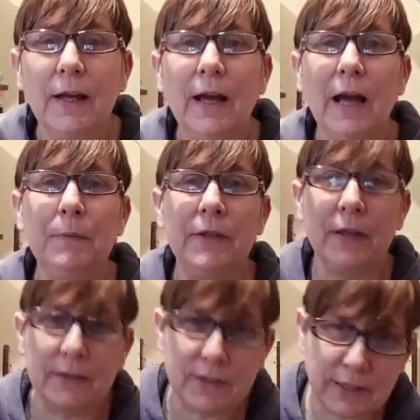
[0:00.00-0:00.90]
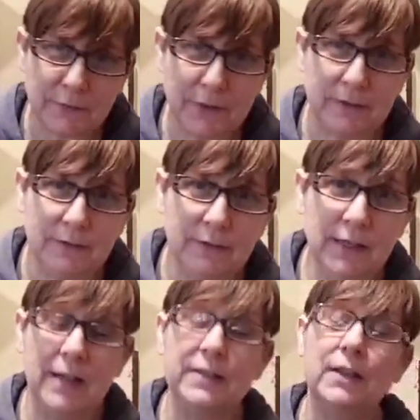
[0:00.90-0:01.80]
Happy Thanksgiving.
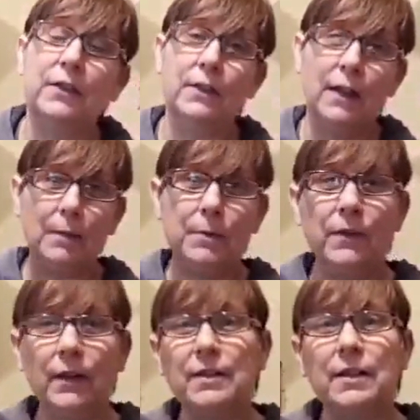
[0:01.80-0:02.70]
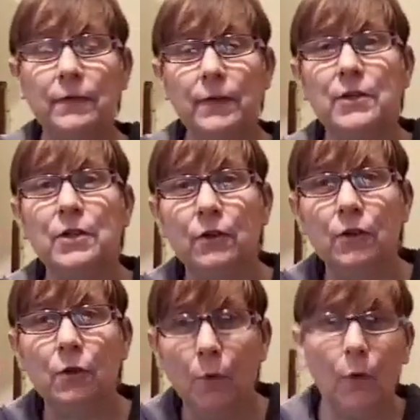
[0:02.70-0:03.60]
Yes, and happy Thanksgiving to
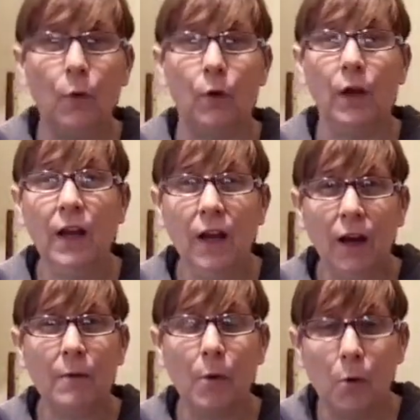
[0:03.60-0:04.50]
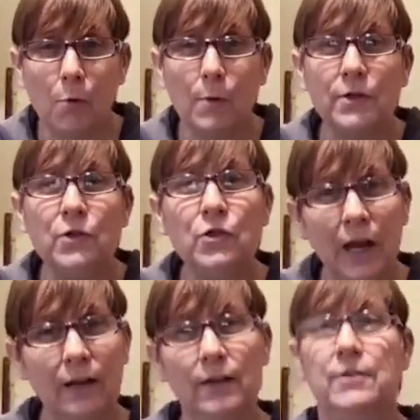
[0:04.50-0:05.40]
you all. I'm always
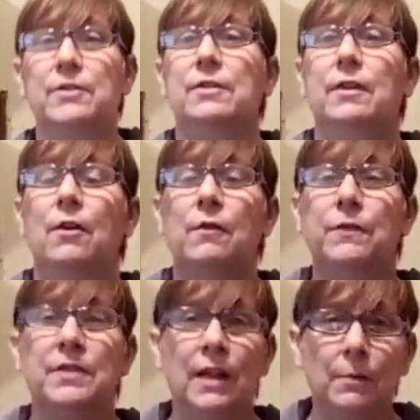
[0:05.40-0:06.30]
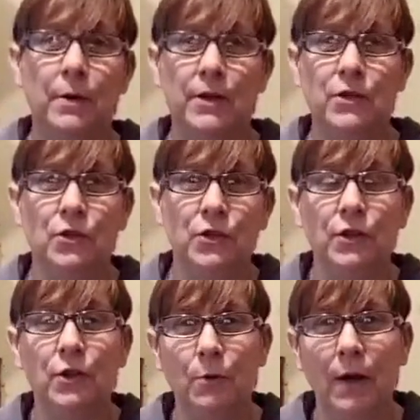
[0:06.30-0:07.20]
jealous of the celebrations that
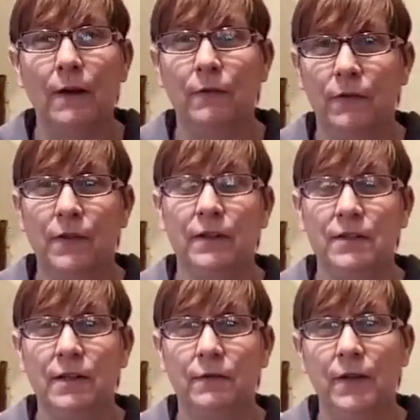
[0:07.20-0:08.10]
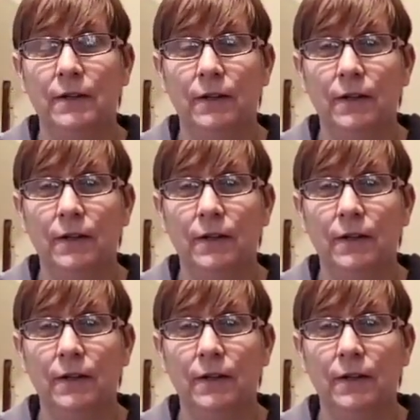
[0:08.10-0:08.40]
you have at Thanksgiving.